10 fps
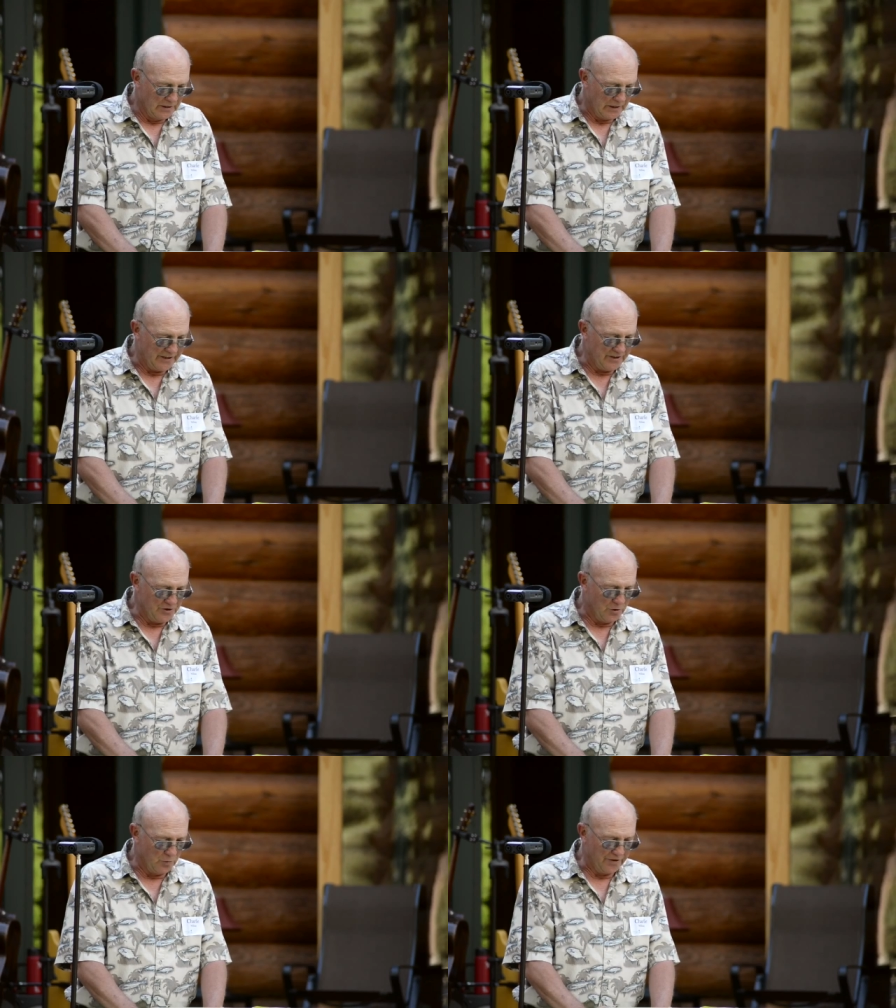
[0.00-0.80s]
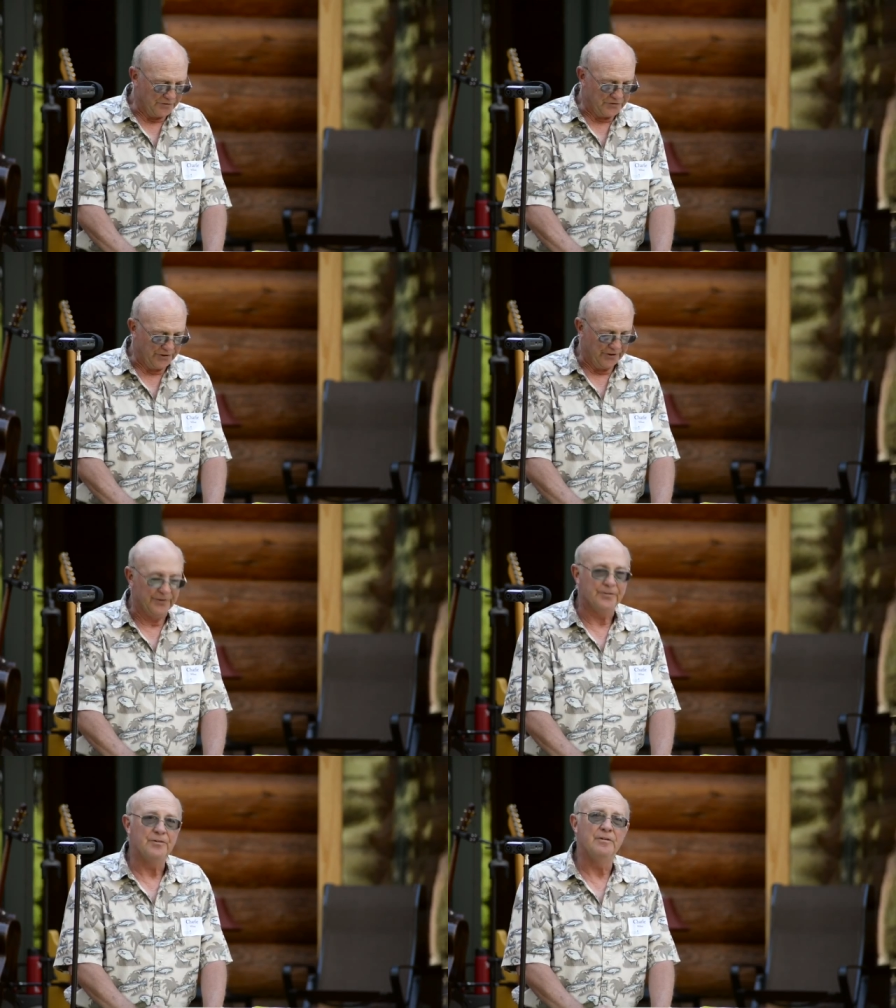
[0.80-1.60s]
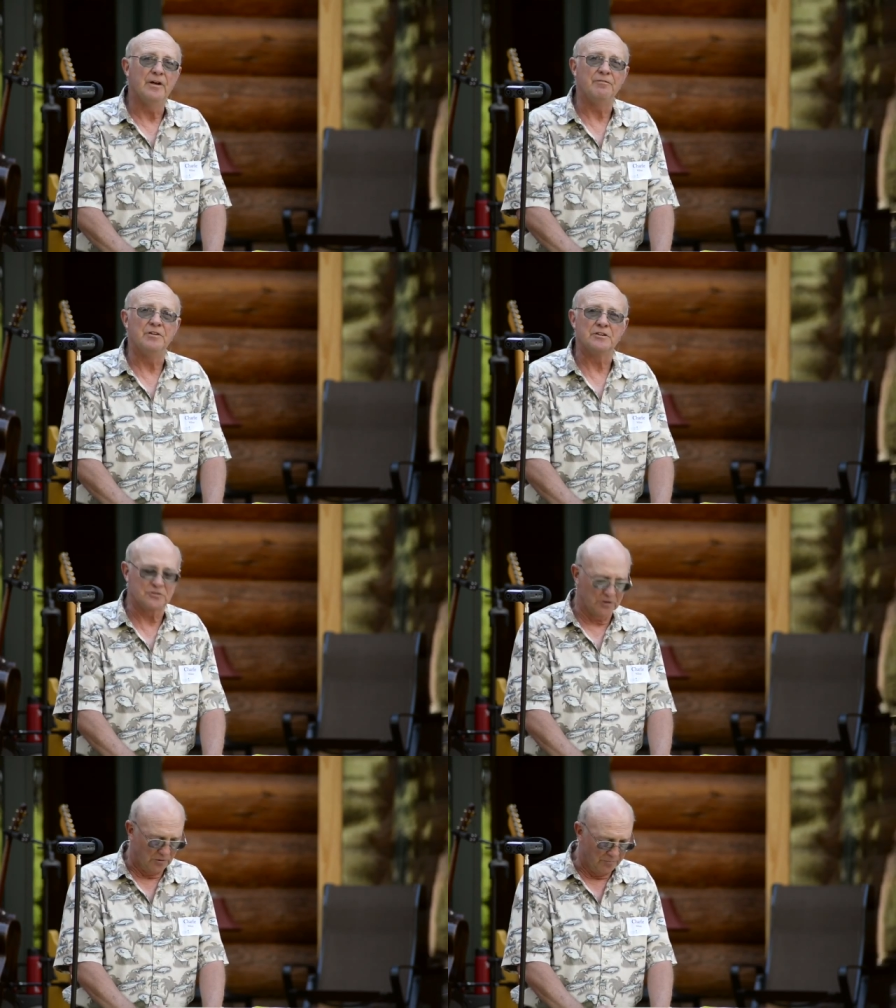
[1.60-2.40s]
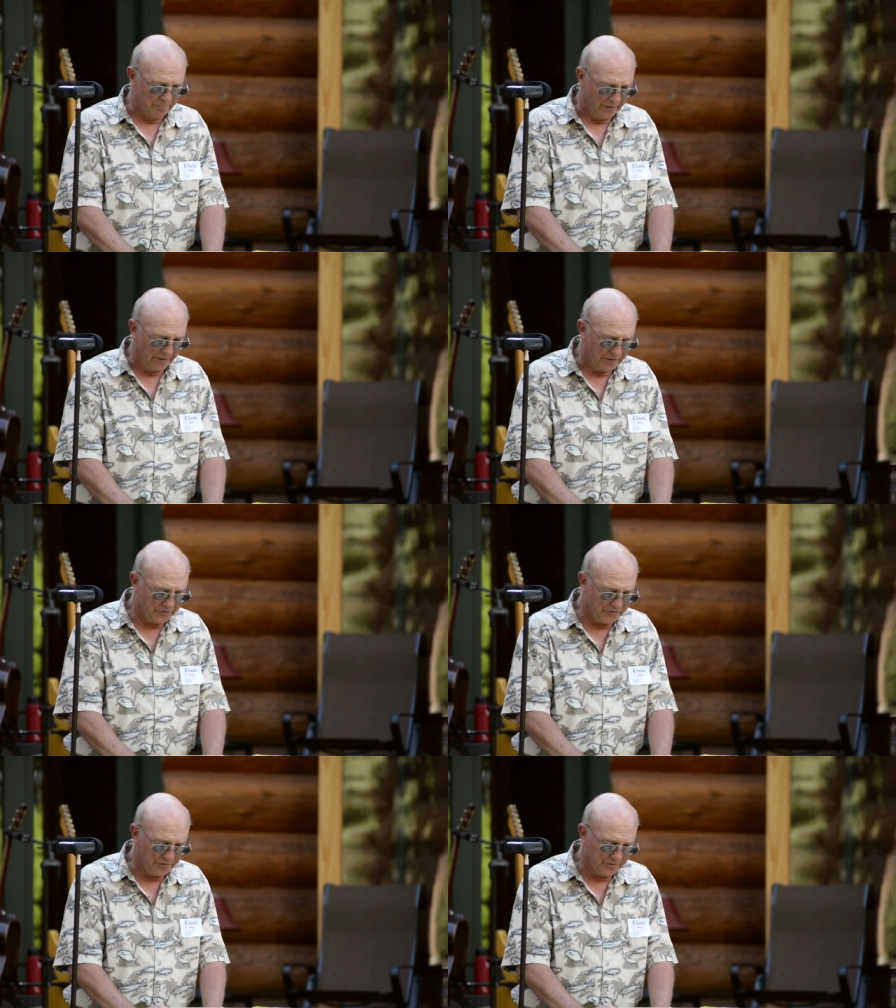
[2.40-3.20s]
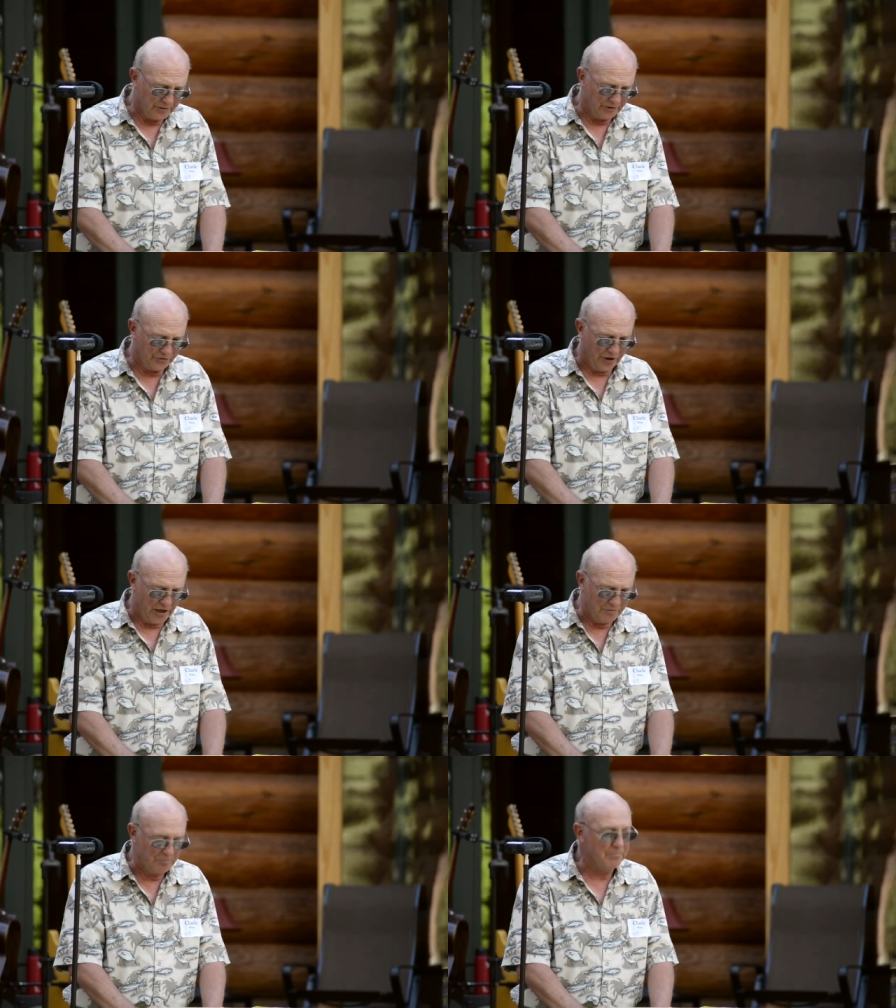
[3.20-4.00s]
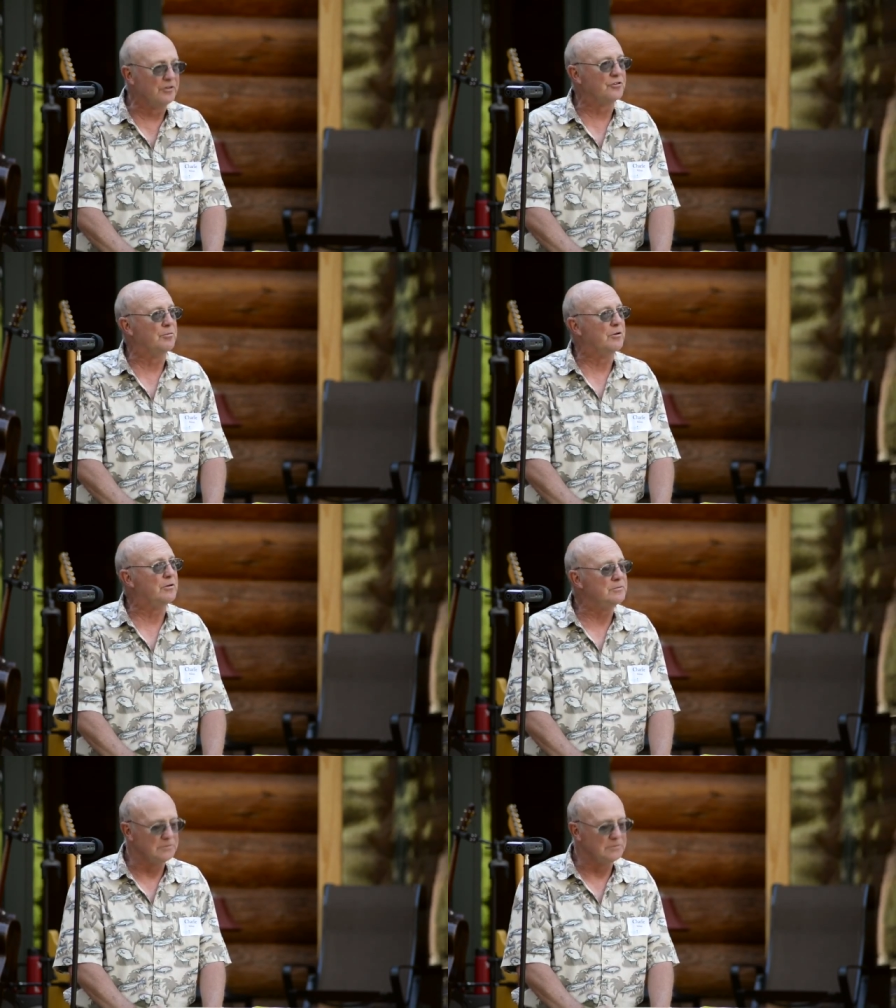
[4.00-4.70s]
I didn't know where to turn. I felt so embarrassed, ashamed, and miserable